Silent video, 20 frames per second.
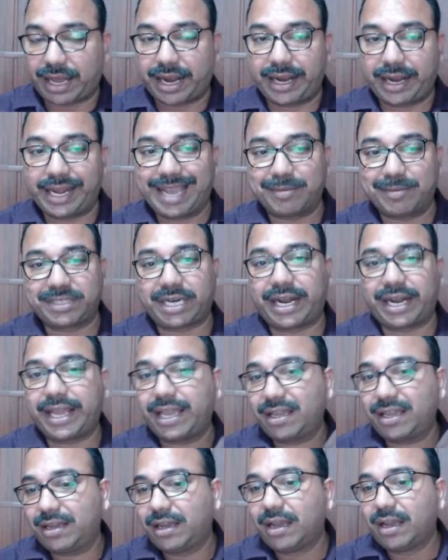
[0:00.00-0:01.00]
Currently, I am
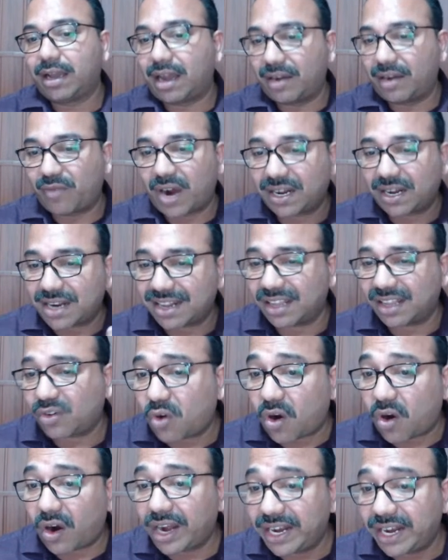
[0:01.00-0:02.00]
studying, and what are the
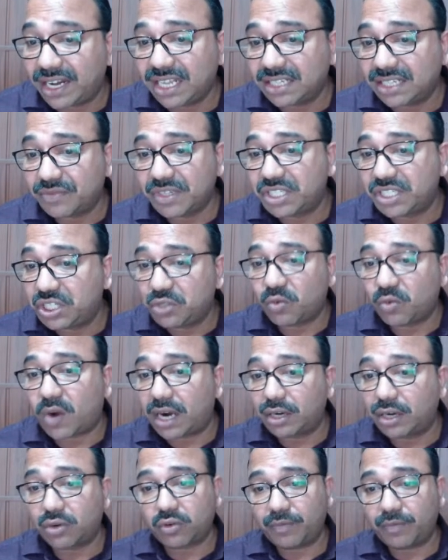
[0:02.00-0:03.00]
qualities which you
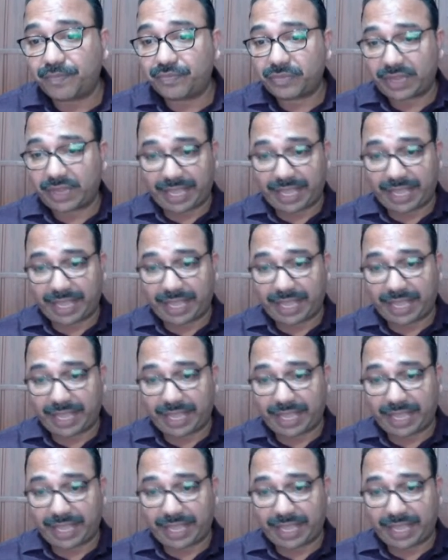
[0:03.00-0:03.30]
want to